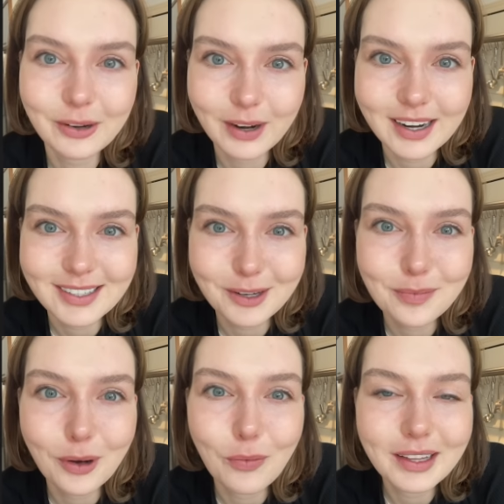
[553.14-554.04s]
random,
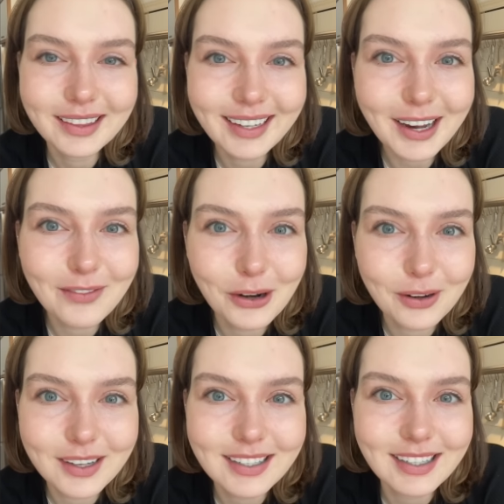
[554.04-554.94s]
but one thing I've
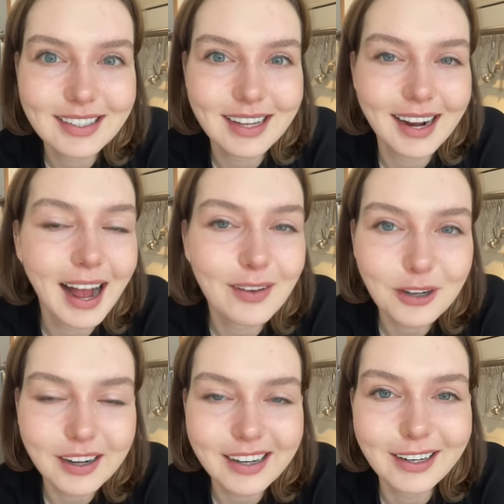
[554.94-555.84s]
noticed is that after I
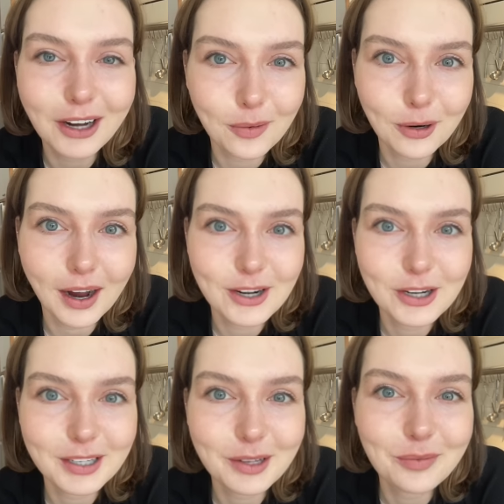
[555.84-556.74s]
eat carbohydrates
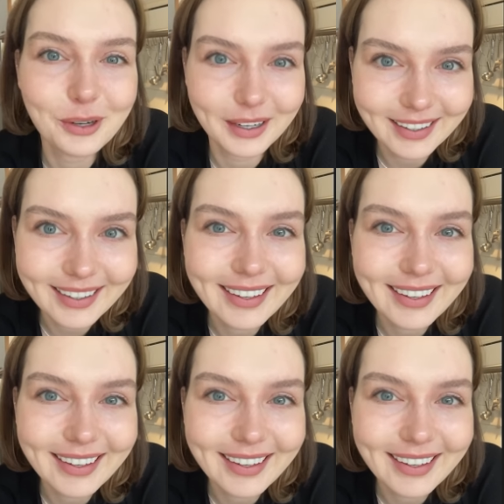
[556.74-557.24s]
in the morning,